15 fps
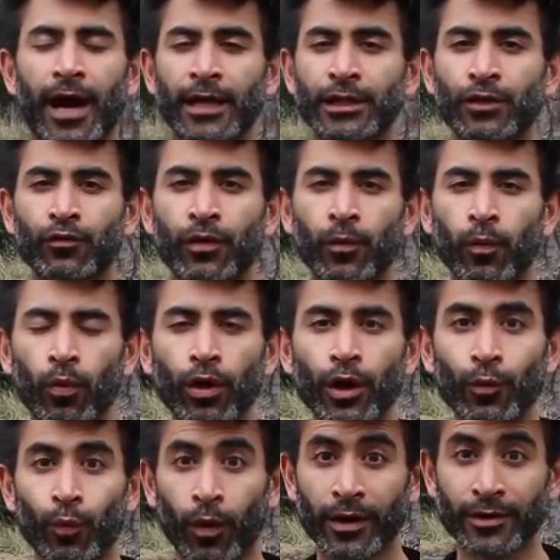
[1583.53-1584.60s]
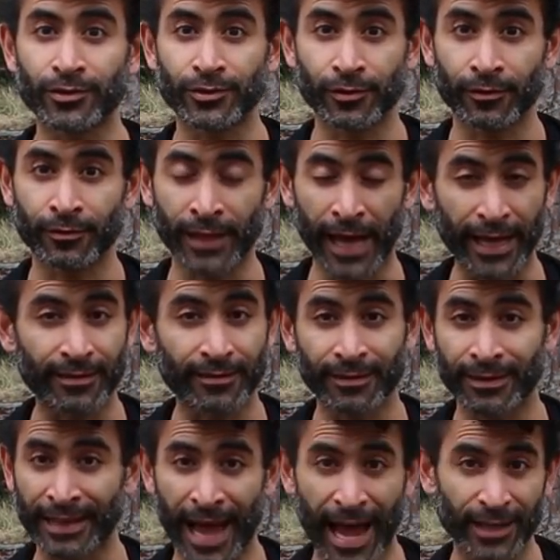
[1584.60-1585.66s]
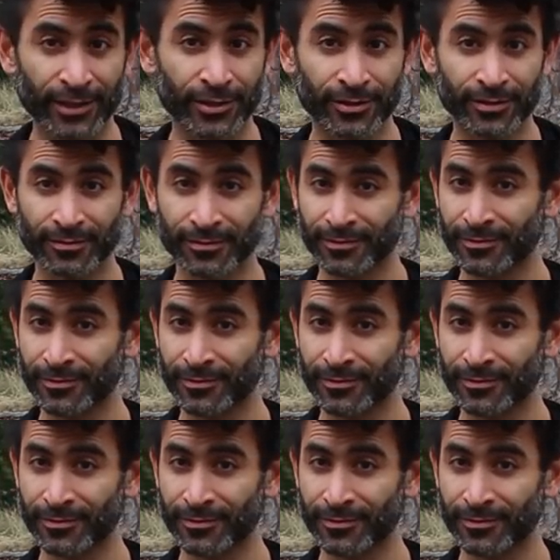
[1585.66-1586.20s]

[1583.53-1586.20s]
And the reward was that last